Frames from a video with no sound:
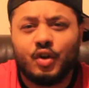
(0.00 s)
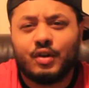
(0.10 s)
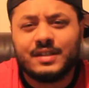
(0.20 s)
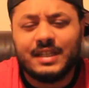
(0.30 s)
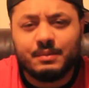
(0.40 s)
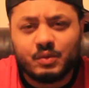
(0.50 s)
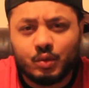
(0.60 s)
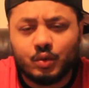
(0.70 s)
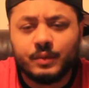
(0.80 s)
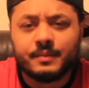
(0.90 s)
a lot of teams
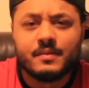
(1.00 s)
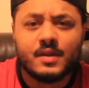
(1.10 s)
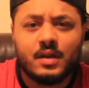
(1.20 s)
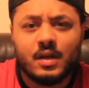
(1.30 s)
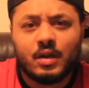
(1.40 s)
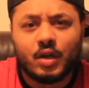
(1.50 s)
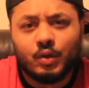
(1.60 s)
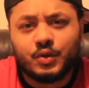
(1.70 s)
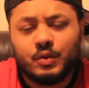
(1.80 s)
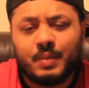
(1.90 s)
will
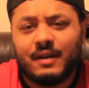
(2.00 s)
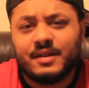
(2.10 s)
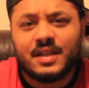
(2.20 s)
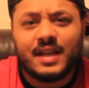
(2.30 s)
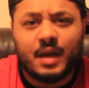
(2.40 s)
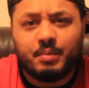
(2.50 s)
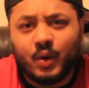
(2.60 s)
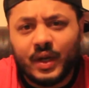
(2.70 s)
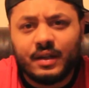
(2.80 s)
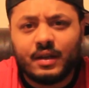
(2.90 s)
go to Paris and get a
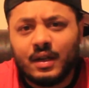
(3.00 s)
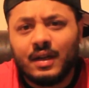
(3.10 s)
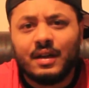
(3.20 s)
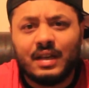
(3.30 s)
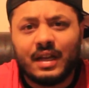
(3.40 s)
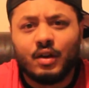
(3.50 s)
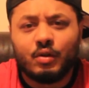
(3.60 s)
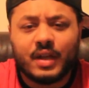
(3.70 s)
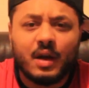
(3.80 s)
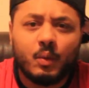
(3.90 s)
point, let
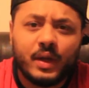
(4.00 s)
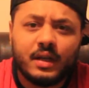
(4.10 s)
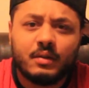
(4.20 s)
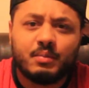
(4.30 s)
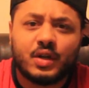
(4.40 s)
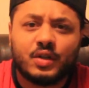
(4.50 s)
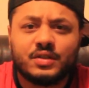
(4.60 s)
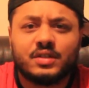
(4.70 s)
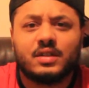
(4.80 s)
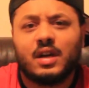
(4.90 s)
alone get a win,
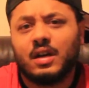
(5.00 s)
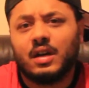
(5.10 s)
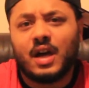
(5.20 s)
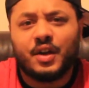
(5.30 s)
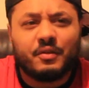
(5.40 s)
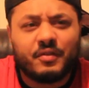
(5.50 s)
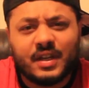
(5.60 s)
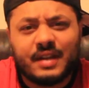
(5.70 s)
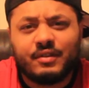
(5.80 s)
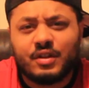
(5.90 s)
because I don't think
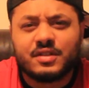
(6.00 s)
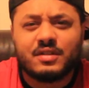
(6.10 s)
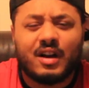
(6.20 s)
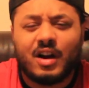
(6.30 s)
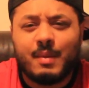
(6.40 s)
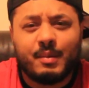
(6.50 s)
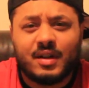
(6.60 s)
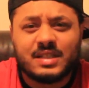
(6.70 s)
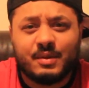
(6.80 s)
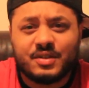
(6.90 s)
they've lost, I can't remember
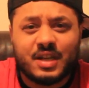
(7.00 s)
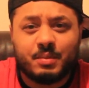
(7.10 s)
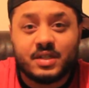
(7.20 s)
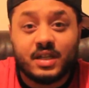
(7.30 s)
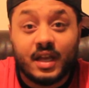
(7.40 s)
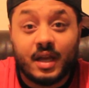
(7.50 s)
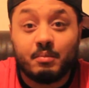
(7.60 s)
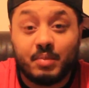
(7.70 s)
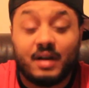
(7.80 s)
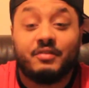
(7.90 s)
last time they lost a Champions League
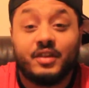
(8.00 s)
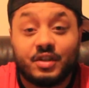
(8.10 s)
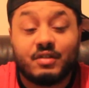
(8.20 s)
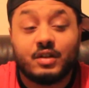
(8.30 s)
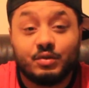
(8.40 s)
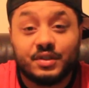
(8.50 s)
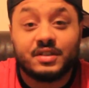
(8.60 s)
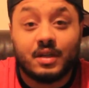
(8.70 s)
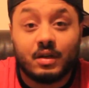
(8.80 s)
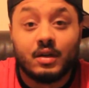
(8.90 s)
game, but I think the record
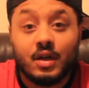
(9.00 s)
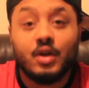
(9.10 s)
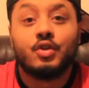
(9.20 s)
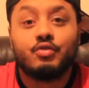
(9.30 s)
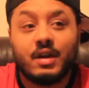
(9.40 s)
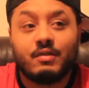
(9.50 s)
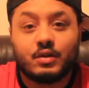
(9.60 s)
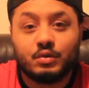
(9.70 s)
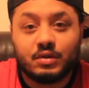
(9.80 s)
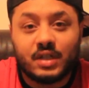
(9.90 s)
is a great
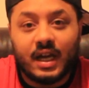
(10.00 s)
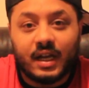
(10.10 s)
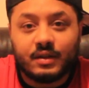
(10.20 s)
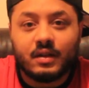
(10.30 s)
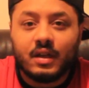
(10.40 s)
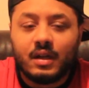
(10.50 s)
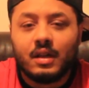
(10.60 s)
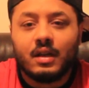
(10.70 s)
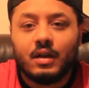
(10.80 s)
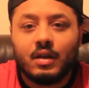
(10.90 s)
record. And
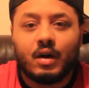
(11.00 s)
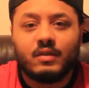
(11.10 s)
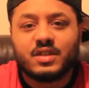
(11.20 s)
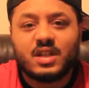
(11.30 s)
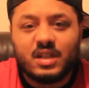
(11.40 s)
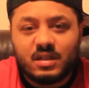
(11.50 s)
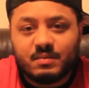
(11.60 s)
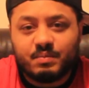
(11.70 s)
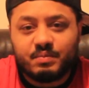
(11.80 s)
obviously,